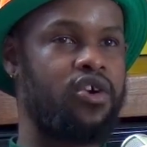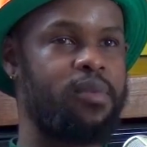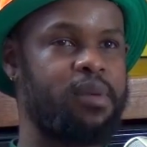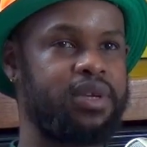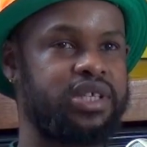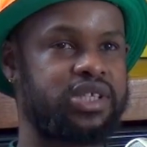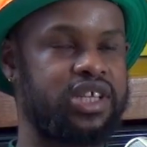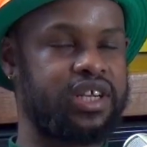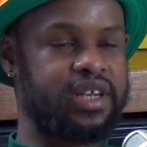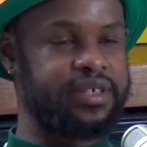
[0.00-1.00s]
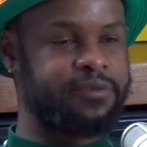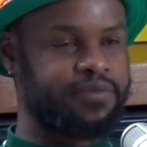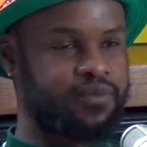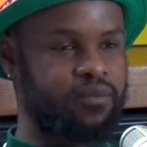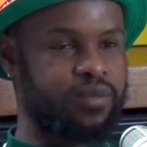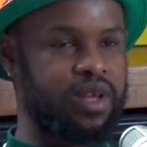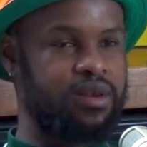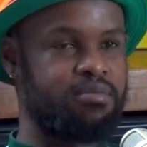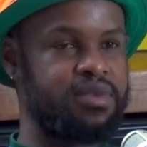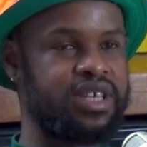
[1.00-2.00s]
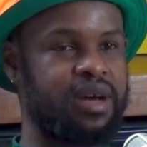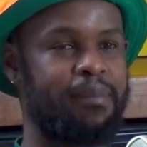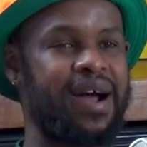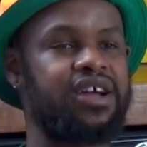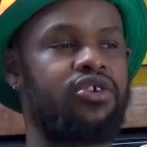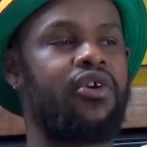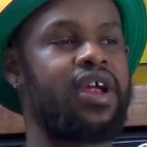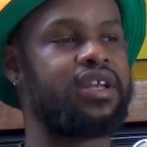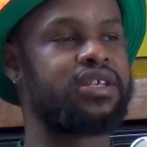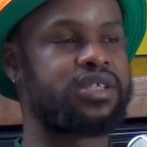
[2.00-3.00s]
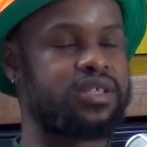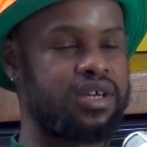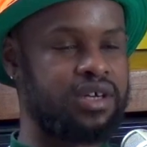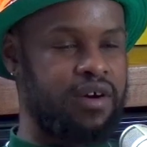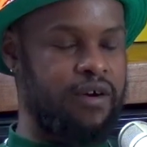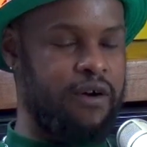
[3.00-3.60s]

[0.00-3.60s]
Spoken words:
I remember distinctly, my greatest